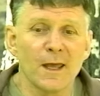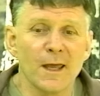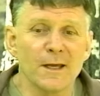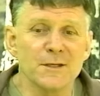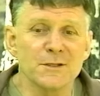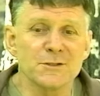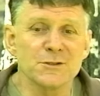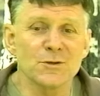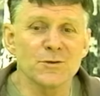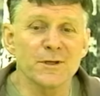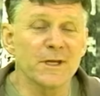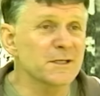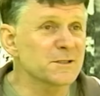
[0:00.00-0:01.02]
And so
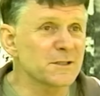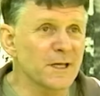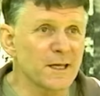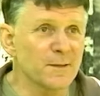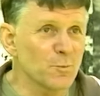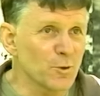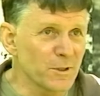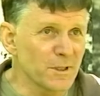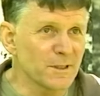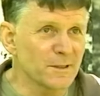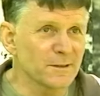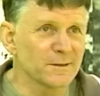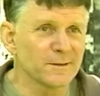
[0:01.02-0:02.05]
the next day,
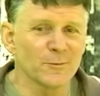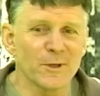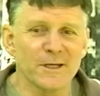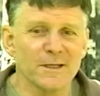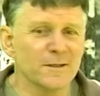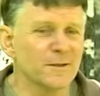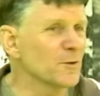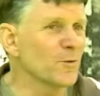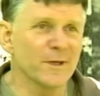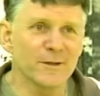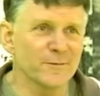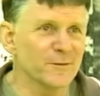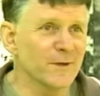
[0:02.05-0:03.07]
morning, waited, no
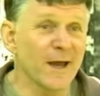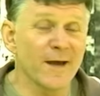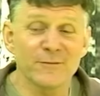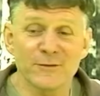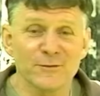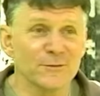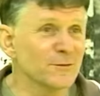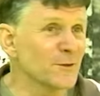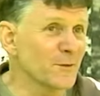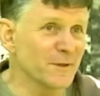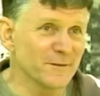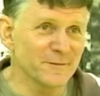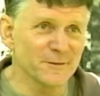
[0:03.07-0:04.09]
interview. Afternoon, no
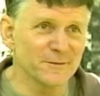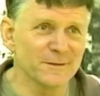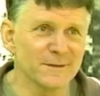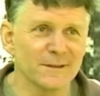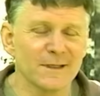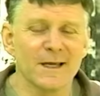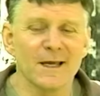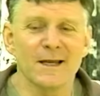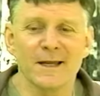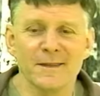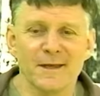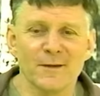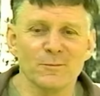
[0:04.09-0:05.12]
interview. And I
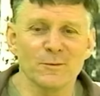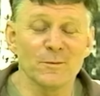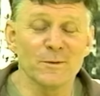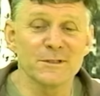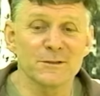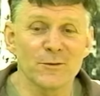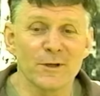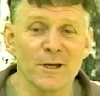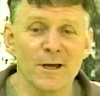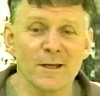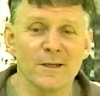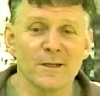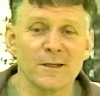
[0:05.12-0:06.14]
thought, well, what's going
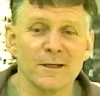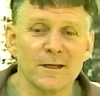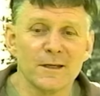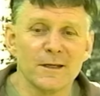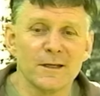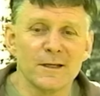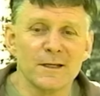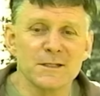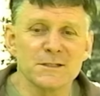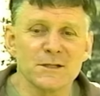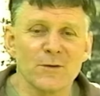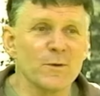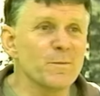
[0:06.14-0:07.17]
on?
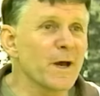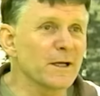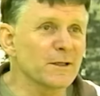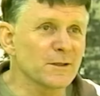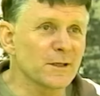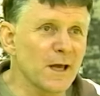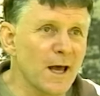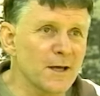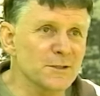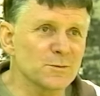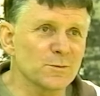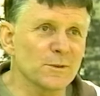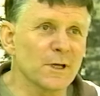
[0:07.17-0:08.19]
So I went back to the
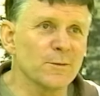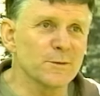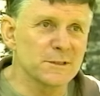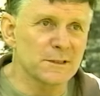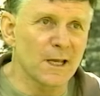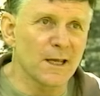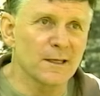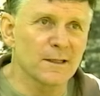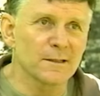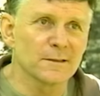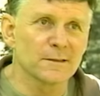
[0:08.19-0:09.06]
house where I was staying,